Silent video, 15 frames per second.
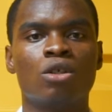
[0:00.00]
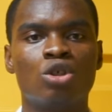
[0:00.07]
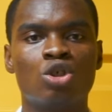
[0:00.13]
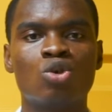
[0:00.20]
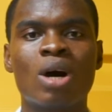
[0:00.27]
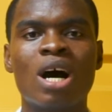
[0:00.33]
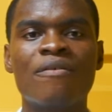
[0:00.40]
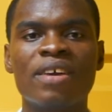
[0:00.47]

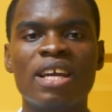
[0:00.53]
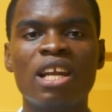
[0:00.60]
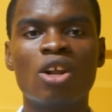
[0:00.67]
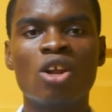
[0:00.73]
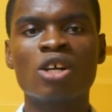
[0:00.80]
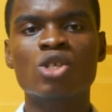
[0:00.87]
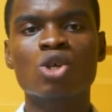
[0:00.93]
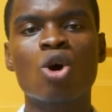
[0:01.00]
you have a
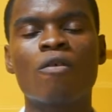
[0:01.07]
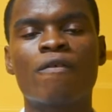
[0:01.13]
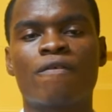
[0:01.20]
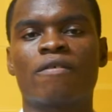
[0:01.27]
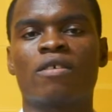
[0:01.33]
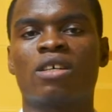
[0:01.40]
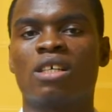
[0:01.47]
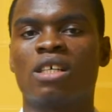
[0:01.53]
lot of
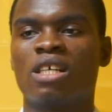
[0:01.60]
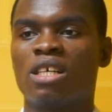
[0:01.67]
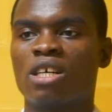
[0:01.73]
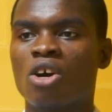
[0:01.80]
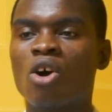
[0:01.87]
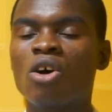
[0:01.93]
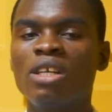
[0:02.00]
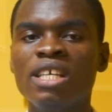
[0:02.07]

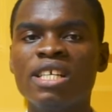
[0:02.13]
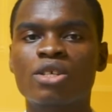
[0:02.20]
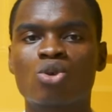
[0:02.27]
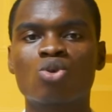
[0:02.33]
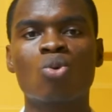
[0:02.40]
colleagues